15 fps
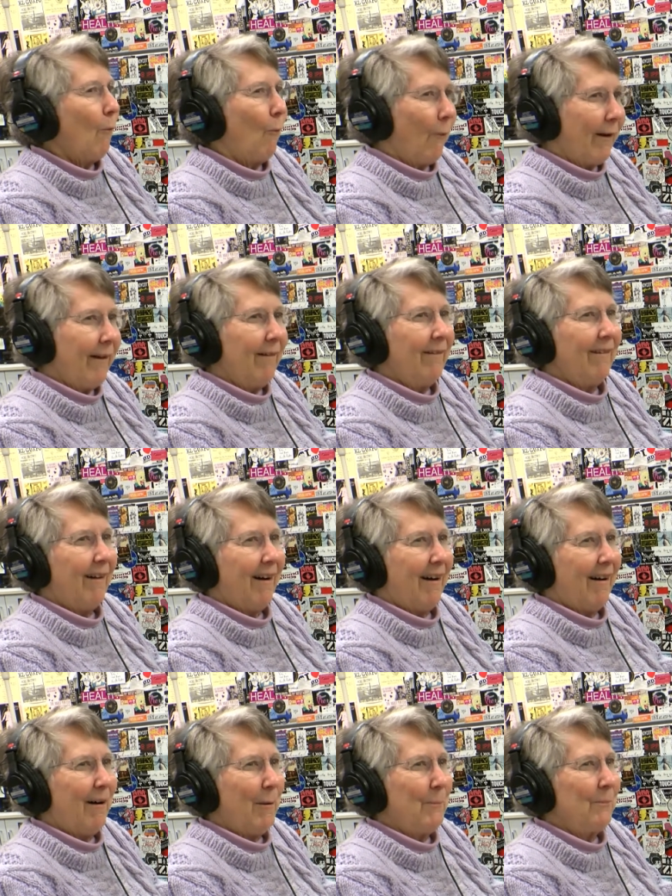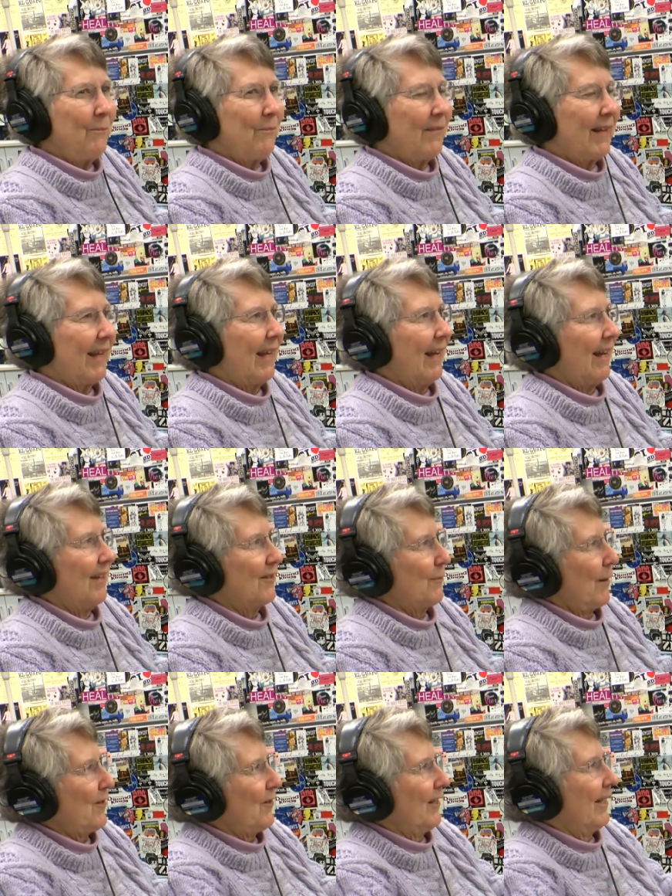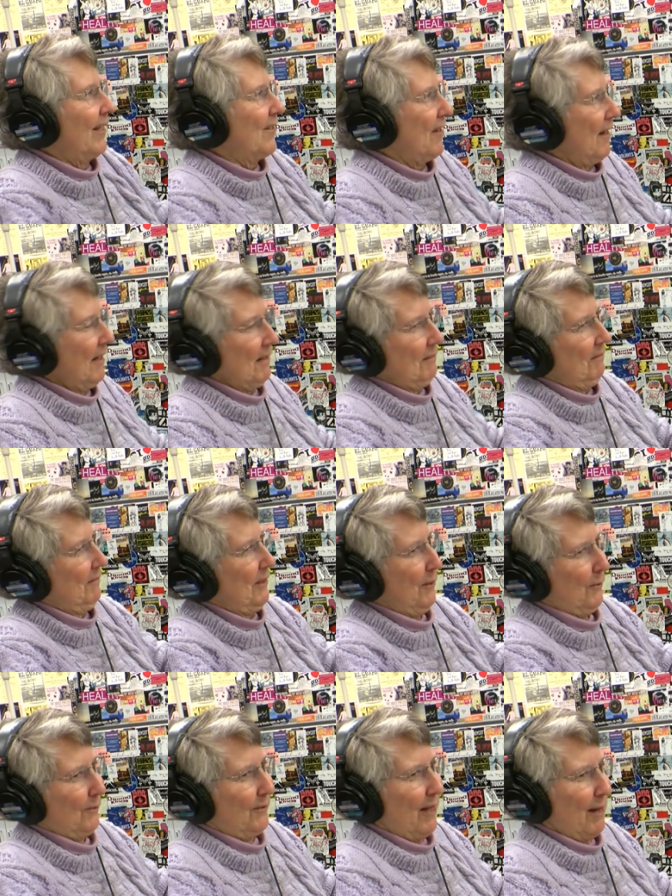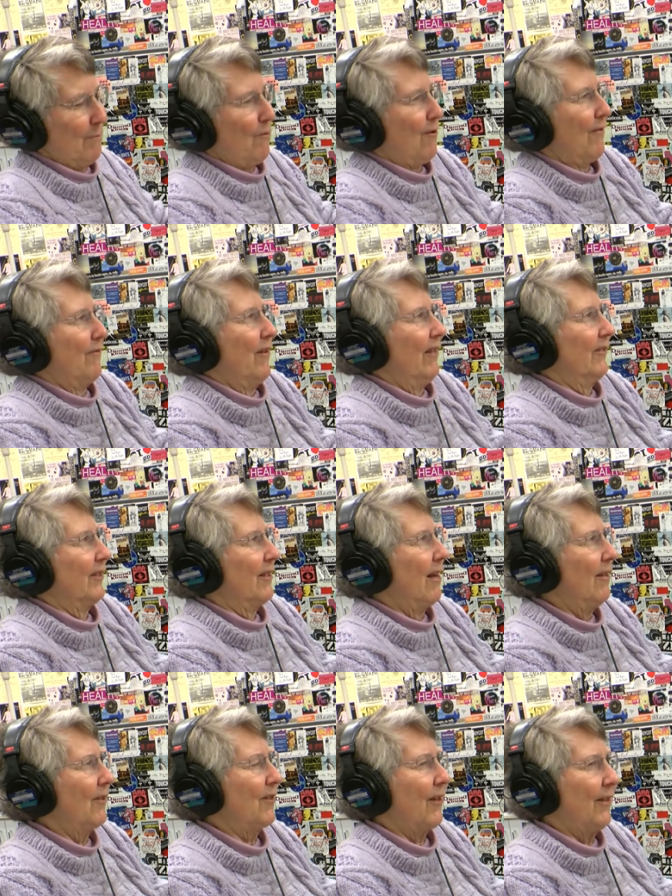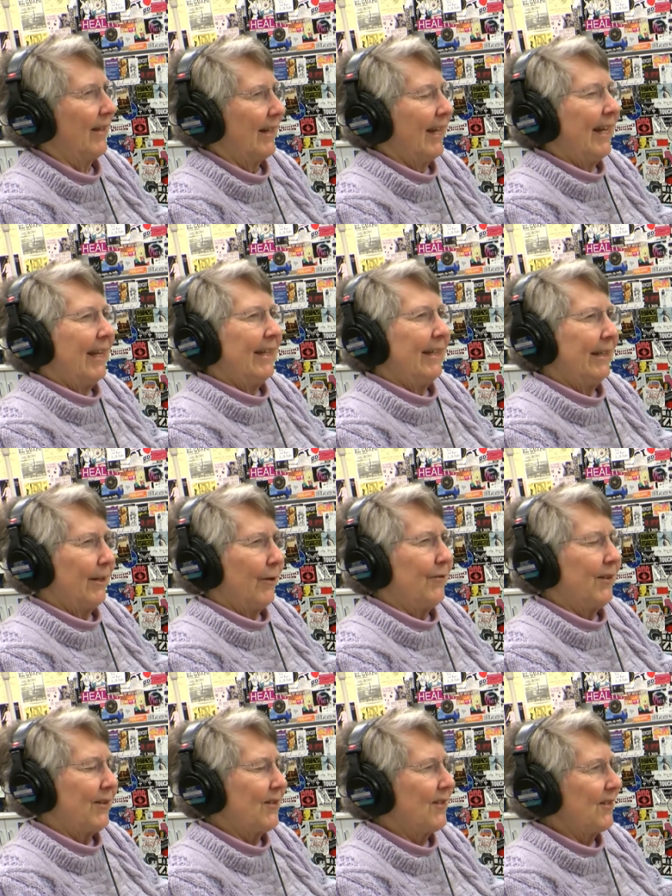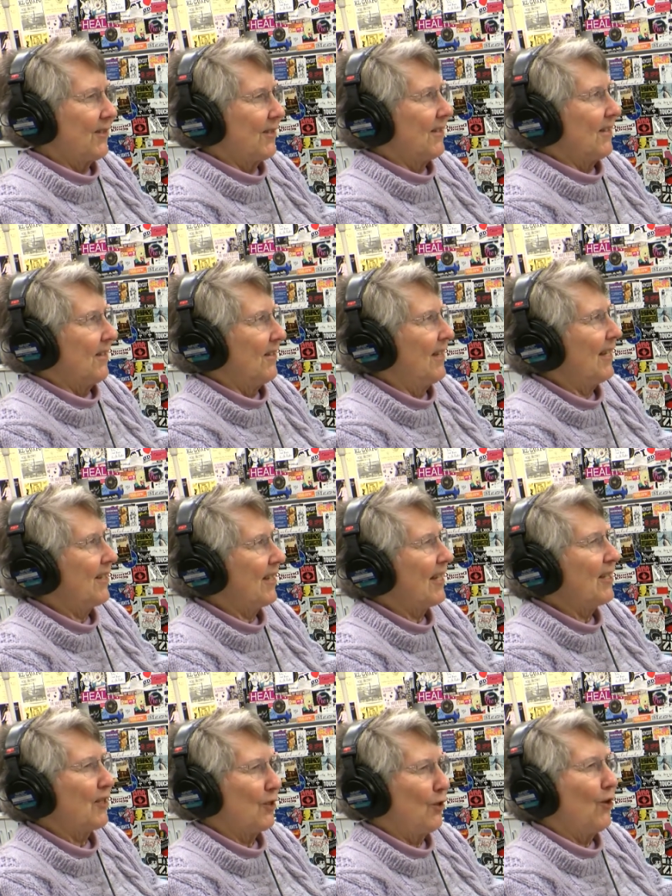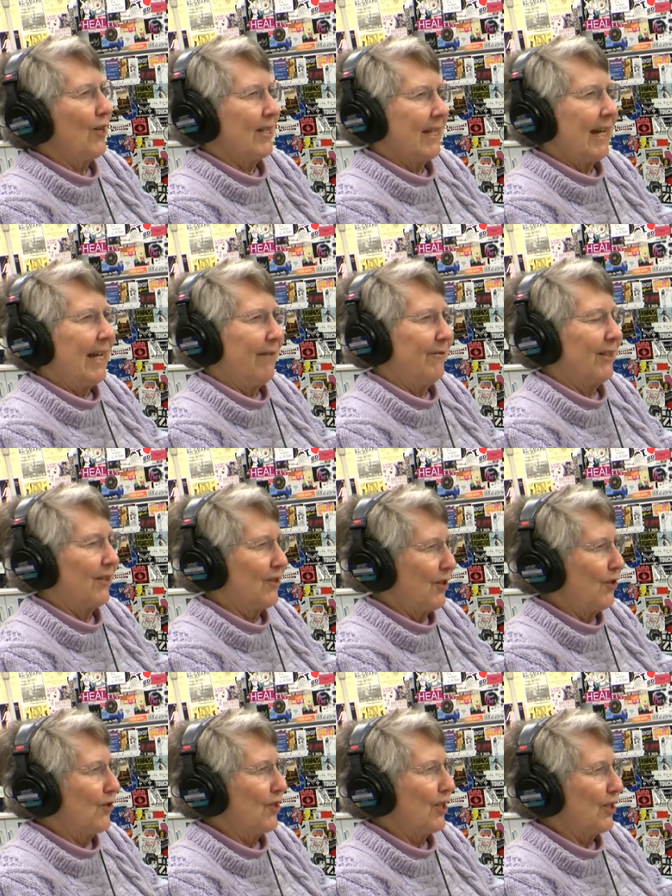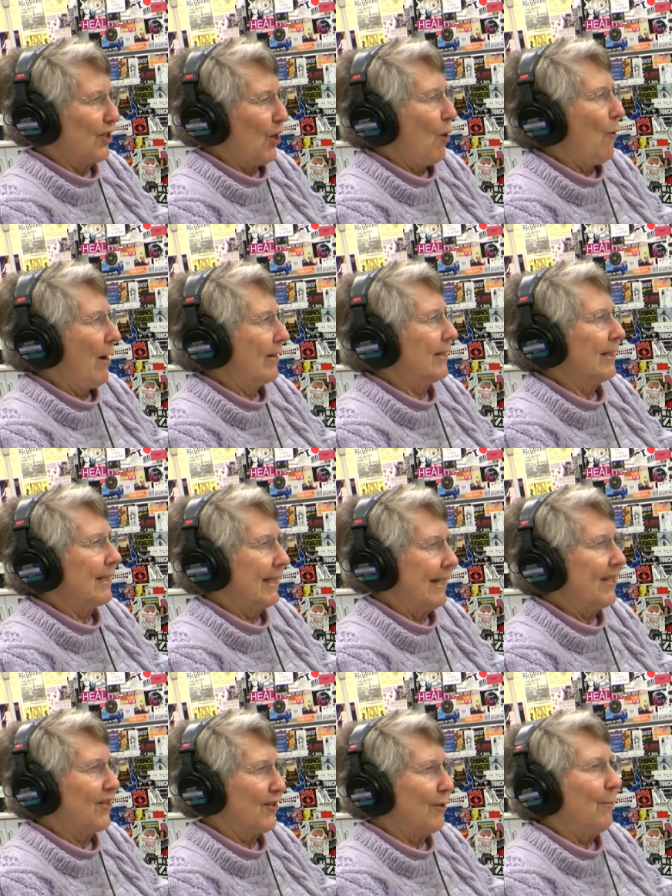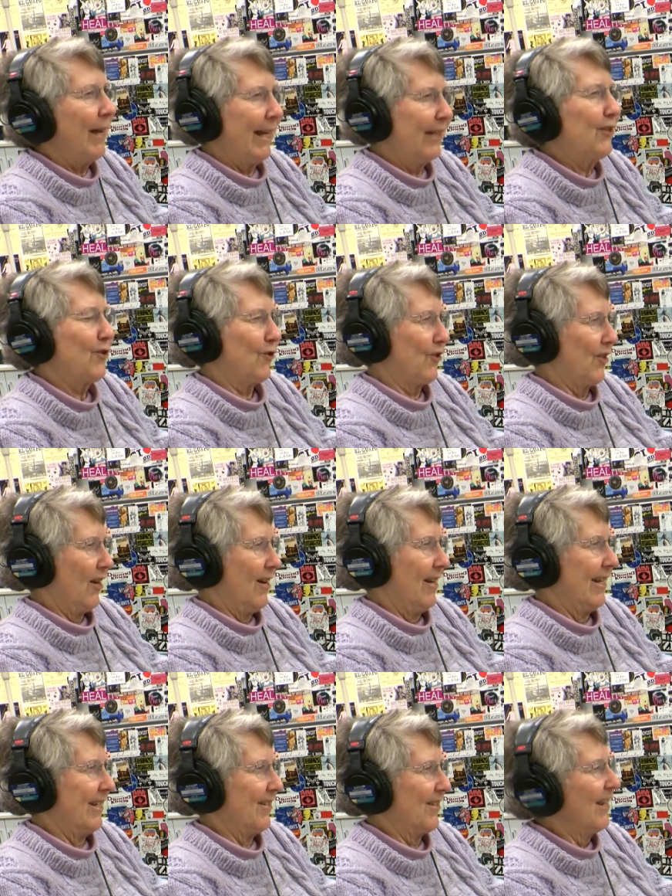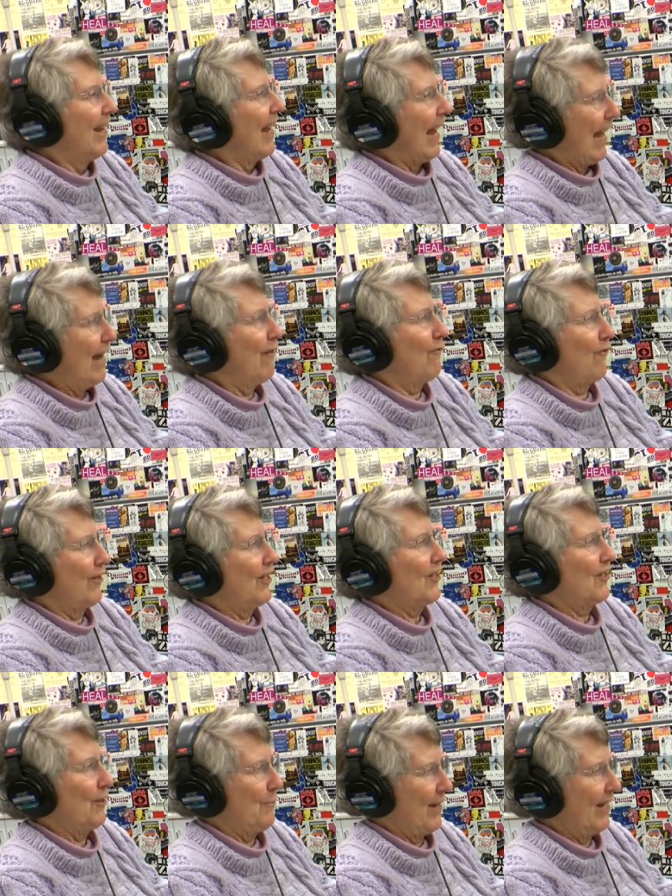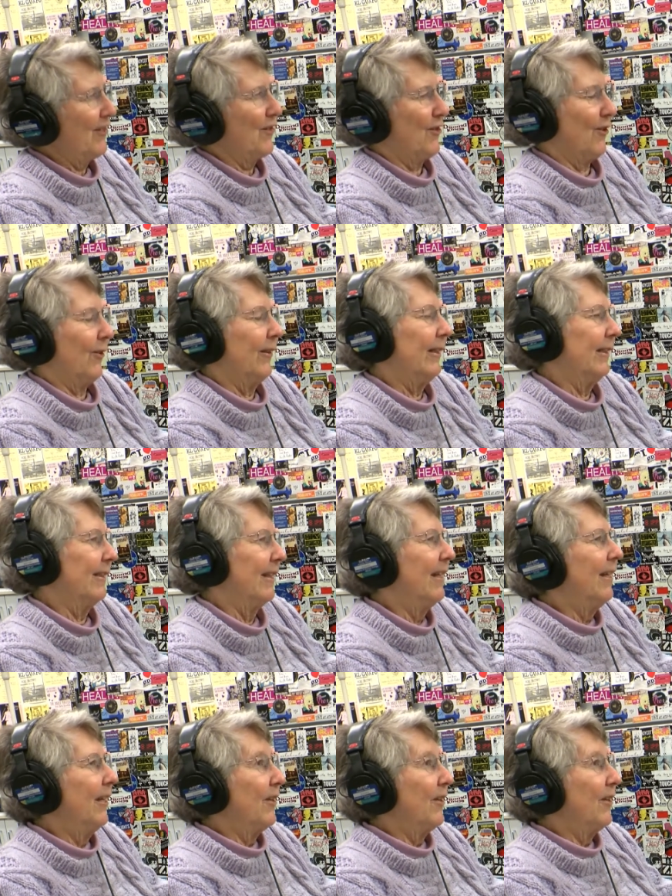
Well, especially as I, got more involved in college, I thought, this is good to have an excuse to go out and get some exercise every semester. And